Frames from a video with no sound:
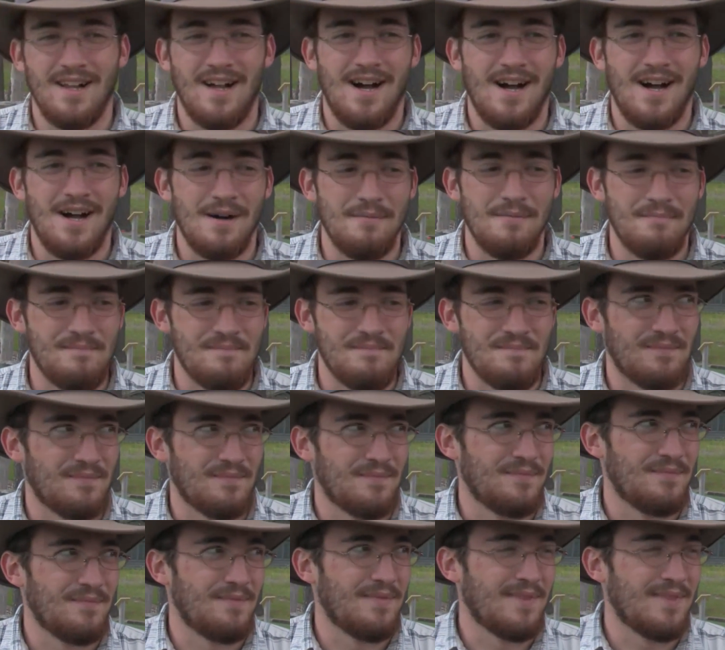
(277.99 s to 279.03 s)
um,
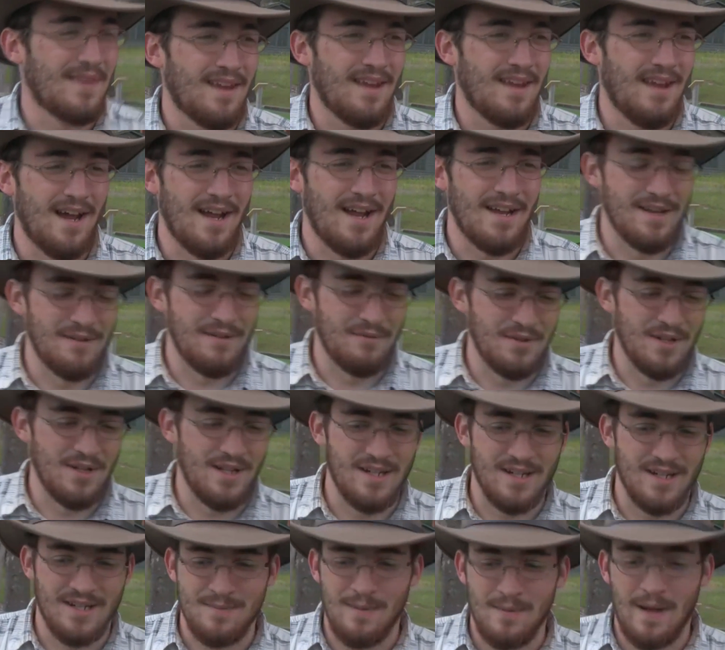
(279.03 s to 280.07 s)
I didn't
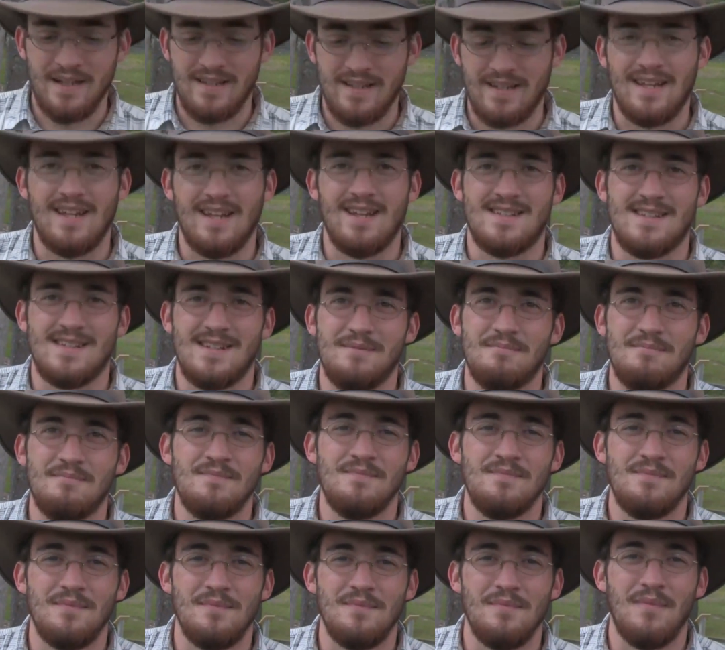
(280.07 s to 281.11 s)
really expect to kiss him,
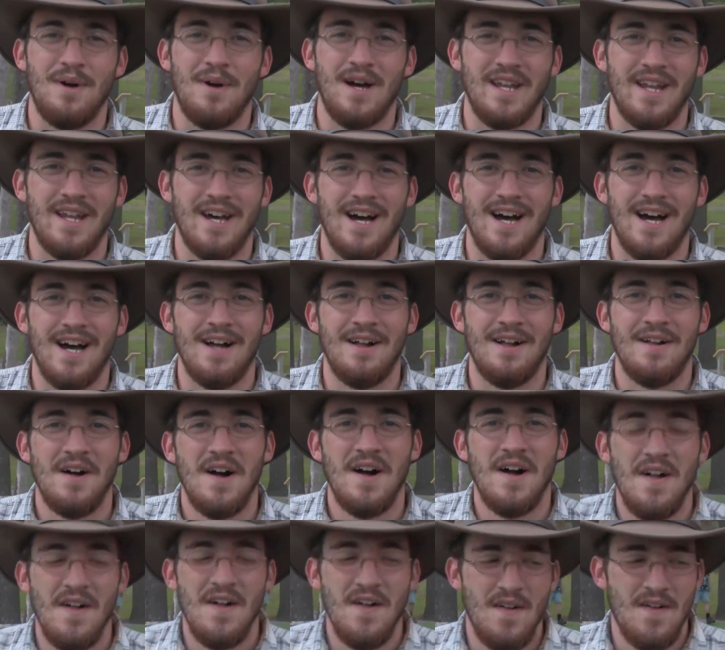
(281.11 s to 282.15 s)
but uh,
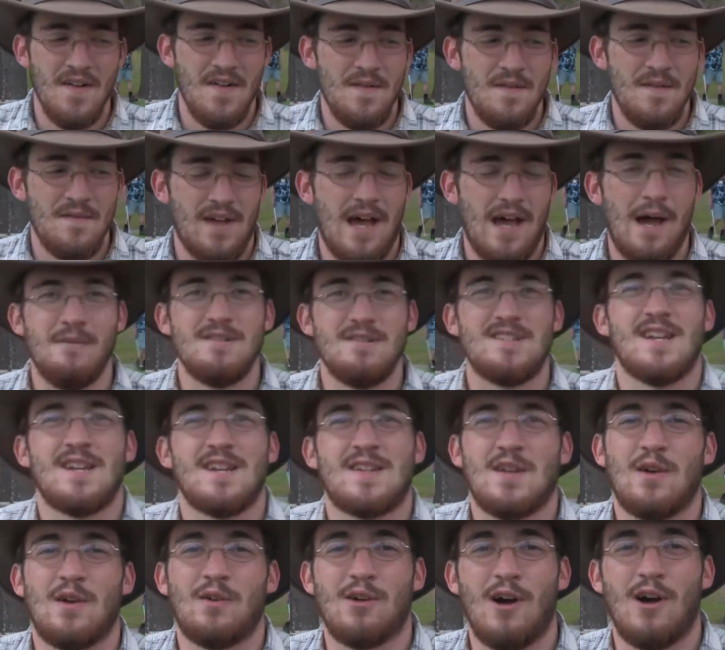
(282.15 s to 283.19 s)
I was
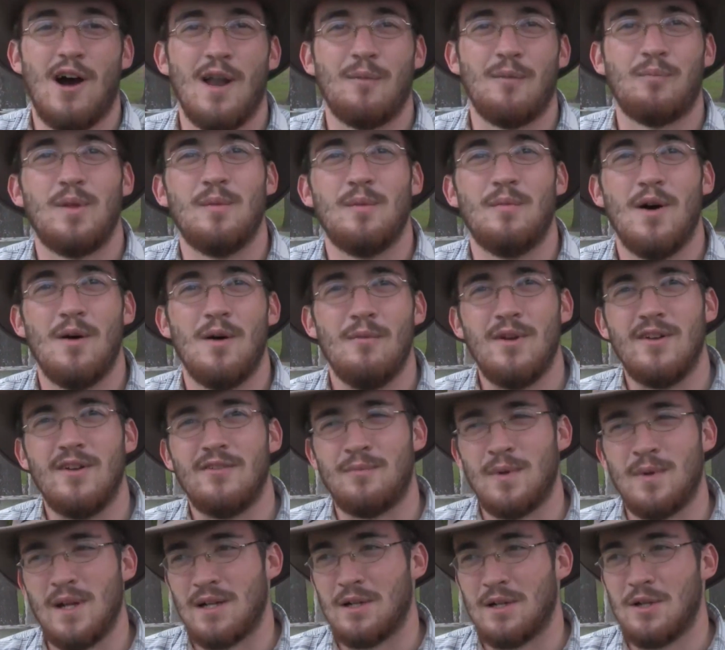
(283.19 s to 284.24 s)
just so caught up in the moment
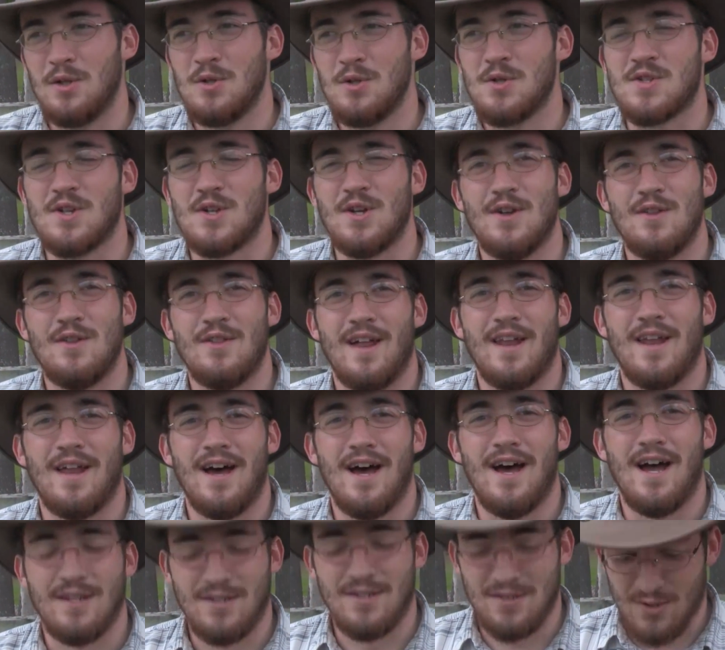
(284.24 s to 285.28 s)
of being a loser that
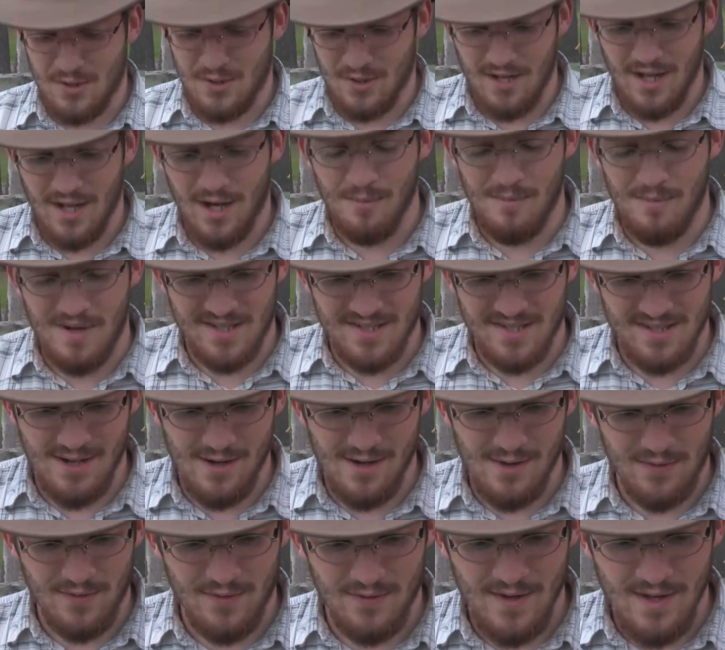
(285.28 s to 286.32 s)
uh, I just couldn't help
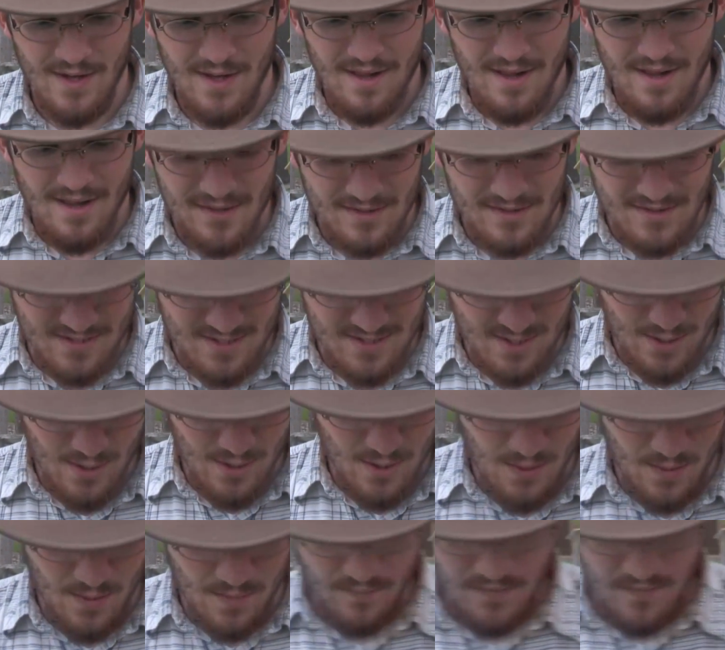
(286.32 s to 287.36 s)
myself. I feel, I